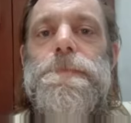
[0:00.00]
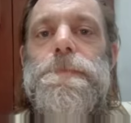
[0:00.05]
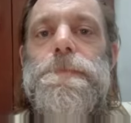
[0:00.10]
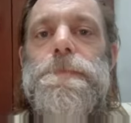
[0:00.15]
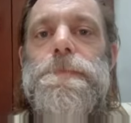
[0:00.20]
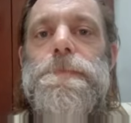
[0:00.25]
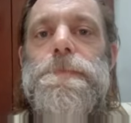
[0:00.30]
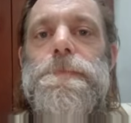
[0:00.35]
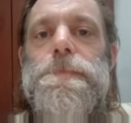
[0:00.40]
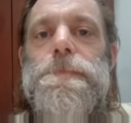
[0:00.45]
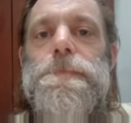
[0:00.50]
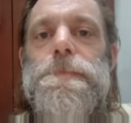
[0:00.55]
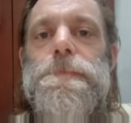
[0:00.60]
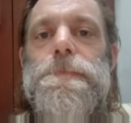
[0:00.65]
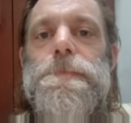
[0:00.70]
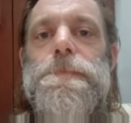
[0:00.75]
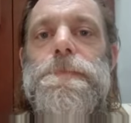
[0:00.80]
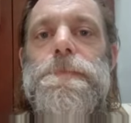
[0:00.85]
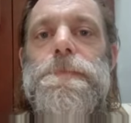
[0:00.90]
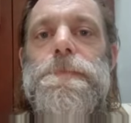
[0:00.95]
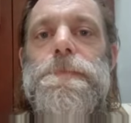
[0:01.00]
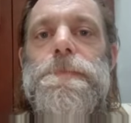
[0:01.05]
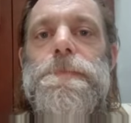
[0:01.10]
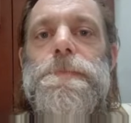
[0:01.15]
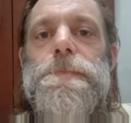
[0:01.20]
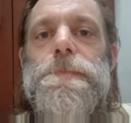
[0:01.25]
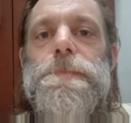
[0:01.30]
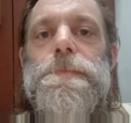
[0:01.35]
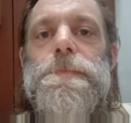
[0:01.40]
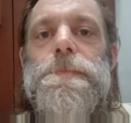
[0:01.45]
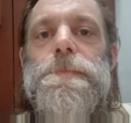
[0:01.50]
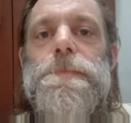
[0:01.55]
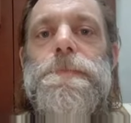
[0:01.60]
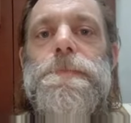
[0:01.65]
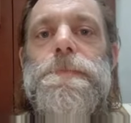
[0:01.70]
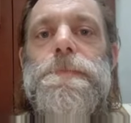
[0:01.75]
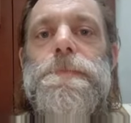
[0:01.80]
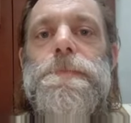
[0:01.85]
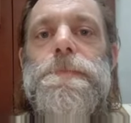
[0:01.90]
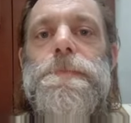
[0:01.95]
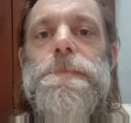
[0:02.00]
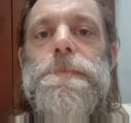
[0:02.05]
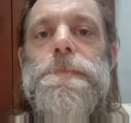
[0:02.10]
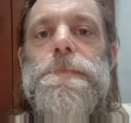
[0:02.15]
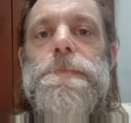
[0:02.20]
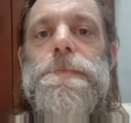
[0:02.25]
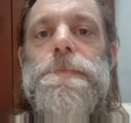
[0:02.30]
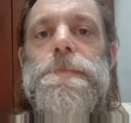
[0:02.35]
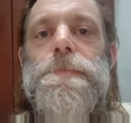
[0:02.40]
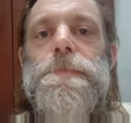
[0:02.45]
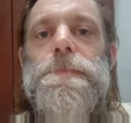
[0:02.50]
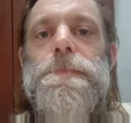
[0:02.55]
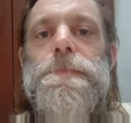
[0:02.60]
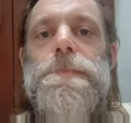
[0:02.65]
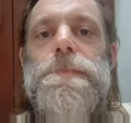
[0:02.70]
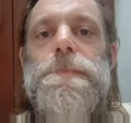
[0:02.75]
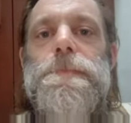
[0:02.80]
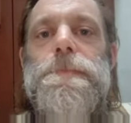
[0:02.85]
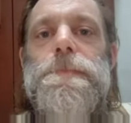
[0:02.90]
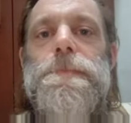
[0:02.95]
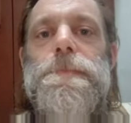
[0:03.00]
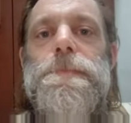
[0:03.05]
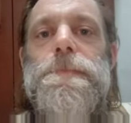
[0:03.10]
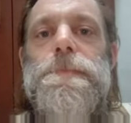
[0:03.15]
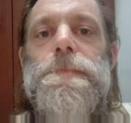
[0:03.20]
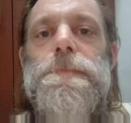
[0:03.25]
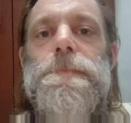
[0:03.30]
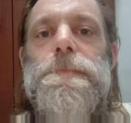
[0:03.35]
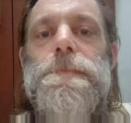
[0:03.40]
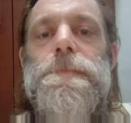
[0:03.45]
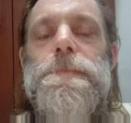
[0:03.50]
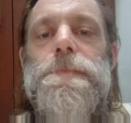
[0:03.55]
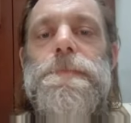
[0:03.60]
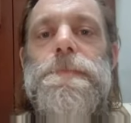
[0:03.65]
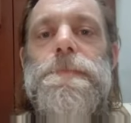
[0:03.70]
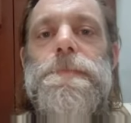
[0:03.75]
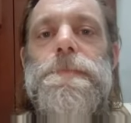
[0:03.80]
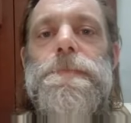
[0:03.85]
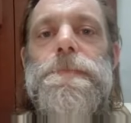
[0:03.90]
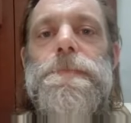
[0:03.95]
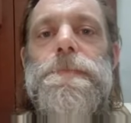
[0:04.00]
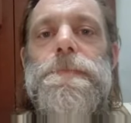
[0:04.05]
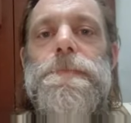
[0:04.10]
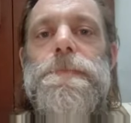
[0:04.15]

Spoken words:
(not speaking)